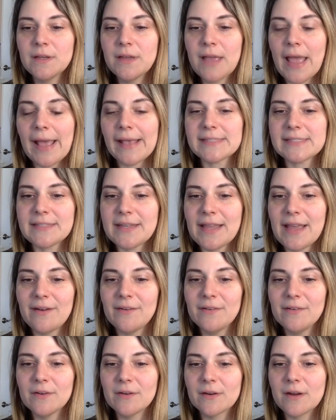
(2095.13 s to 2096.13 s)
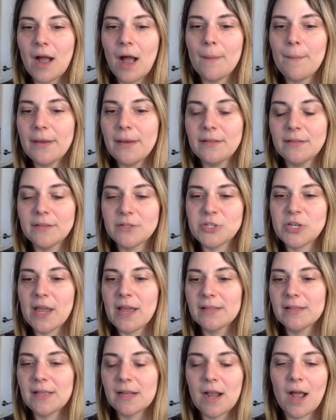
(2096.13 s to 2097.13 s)
Ask now, comment in the
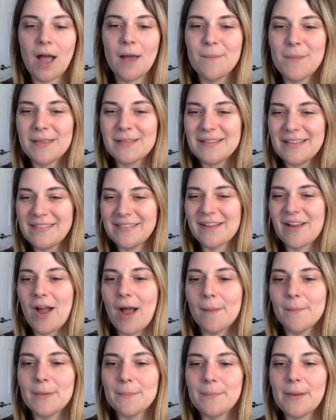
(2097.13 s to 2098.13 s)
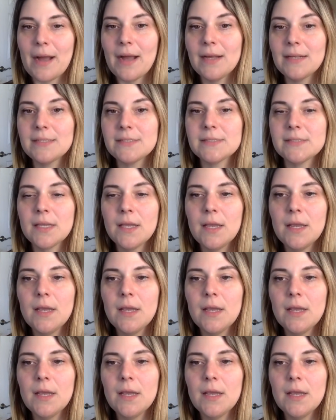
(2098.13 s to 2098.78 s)
chat, comment in the comment box.